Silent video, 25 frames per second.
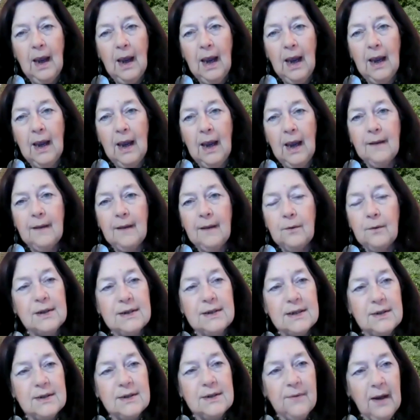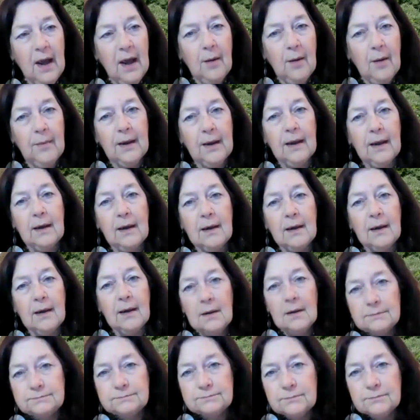And the reasons for coming
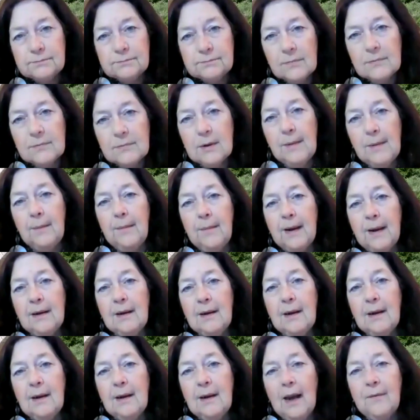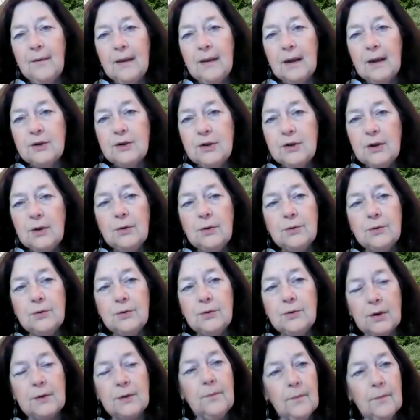to make a better life for their
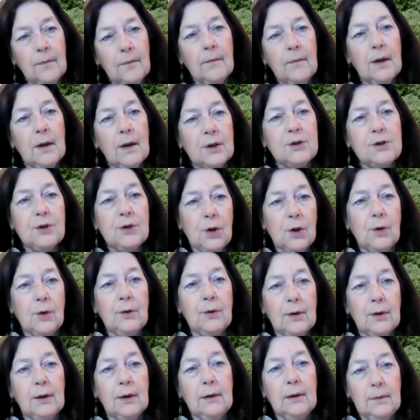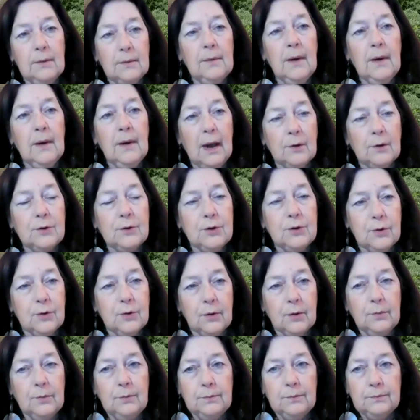children certainly held
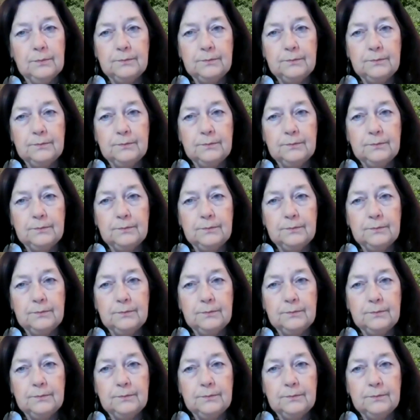true.